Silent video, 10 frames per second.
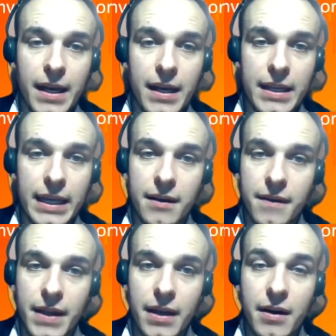like
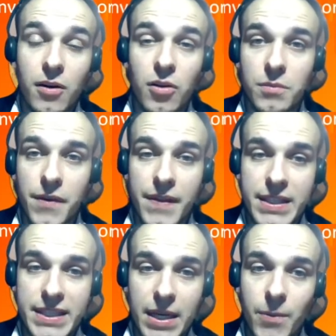they are almost the
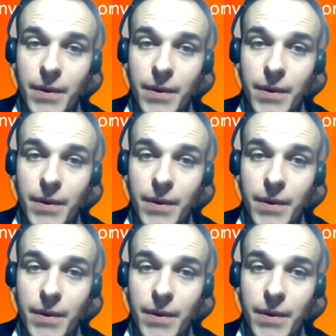same.